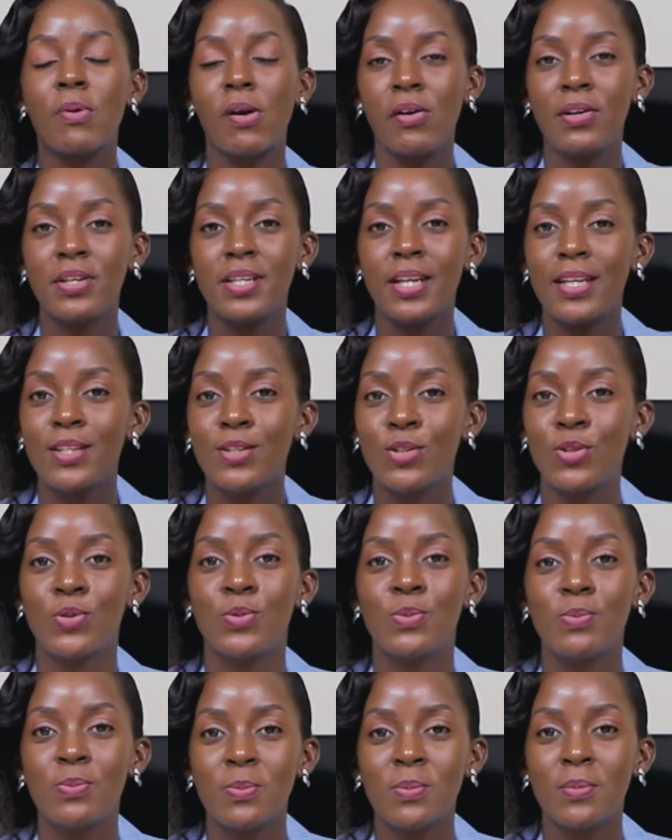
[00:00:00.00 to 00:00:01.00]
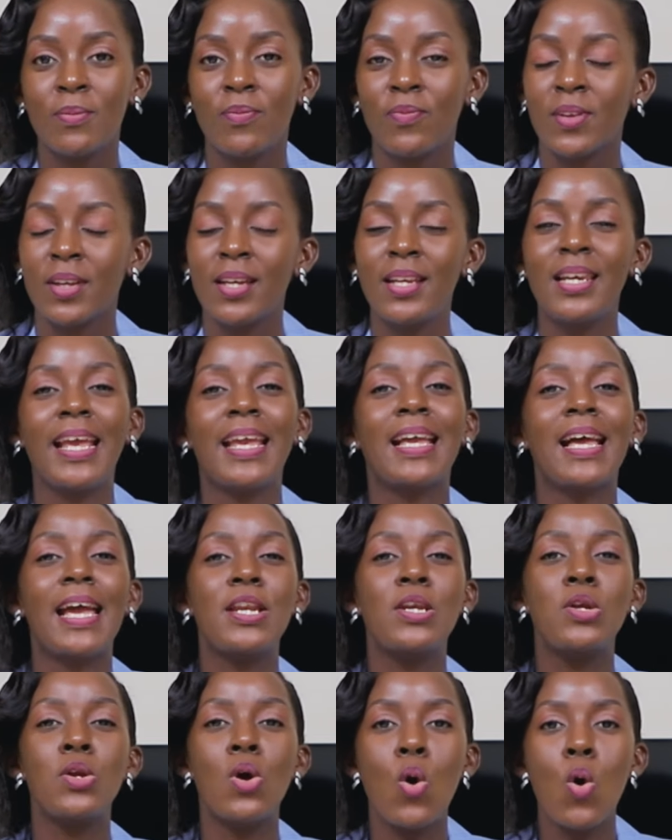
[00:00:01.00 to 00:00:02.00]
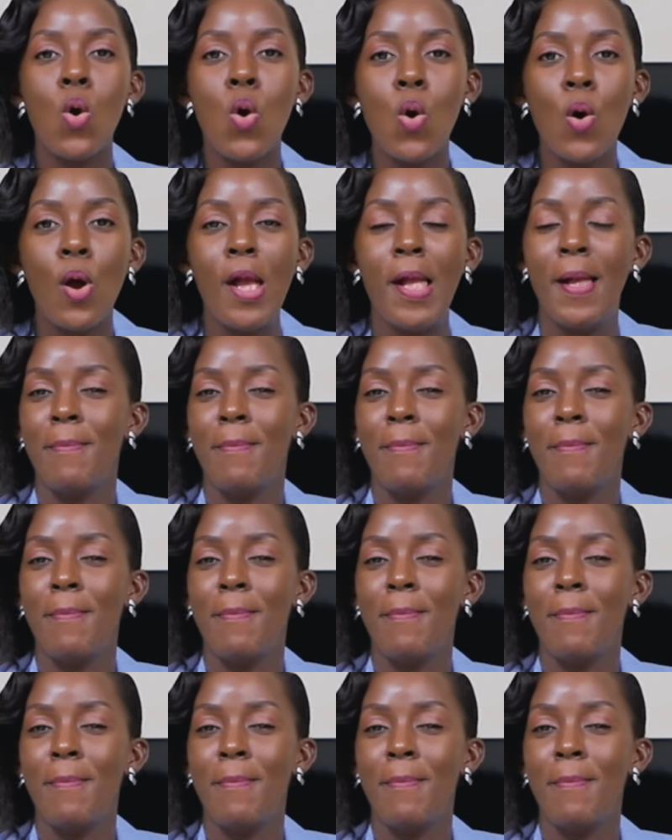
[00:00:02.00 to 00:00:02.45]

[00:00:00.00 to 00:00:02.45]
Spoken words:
prioritize you. Like, I know